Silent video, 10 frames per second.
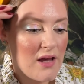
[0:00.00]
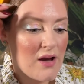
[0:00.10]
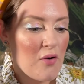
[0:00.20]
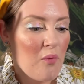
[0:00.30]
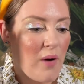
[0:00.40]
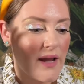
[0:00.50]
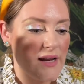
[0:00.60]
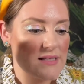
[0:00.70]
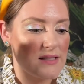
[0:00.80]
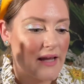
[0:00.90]
quite
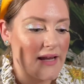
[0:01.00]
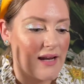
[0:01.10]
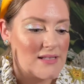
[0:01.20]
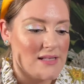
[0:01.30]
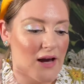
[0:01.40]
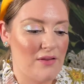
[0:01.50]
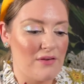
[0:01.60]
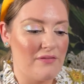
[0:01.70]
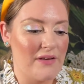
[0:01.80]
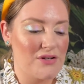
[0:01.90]
as light as the other
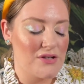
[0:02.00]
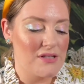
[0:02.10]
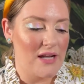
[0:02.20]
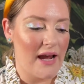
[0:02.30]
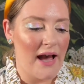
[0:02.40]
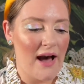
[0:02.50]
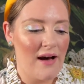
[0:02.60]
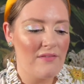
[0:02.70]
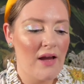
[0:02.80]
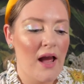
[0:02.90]
features that I
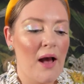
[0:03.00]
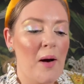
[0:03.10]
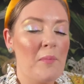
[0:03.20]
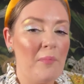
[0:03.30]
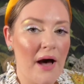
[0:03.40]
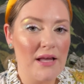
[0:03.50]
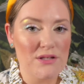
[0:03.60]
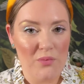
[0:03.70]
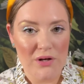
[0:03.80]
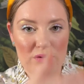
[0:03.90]
have. But
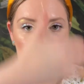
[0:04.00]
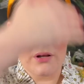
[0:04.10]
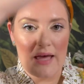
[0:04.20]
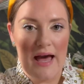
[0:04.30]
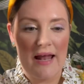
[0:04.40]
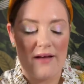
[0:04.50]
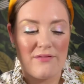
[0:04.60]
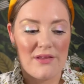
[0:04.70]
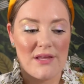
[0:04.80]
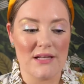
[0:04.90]
when you look at
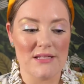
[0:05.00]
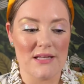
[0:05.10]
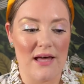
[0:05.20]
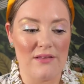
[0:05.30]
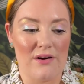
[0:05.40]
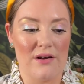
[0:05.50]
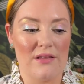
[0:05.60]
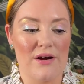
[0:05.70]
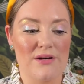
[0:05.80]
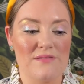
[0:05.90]
everything together,
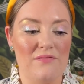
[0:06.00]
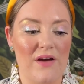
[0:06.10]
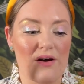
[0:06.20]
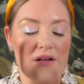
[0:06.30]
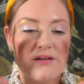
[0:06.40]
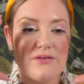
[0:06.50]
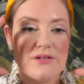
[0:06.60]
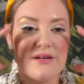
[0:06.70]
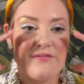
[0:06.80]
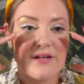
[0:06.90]
there is very little
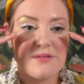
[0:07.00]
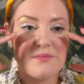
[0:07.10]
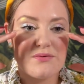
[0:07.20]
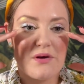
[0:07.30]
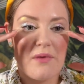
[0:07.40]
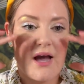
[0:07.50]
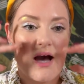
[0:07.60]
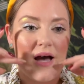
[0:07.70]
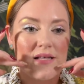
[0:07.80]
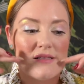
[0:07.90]
difference between my
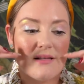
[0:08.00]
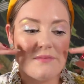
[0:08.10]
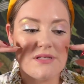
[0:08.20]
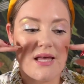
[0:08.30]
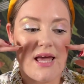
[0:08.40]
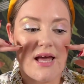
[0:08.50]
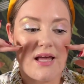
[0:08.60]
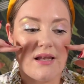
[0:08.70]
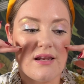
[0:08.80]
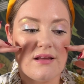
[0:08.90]
eyes, lips,
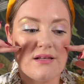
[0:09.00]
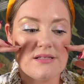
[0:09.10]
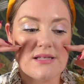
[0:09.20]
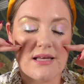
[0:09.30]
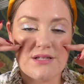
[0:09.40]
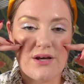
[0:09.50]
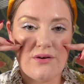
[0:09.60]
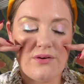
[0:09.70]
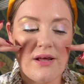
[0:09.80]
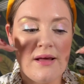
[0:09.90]
and skin
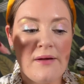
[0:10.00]
tone,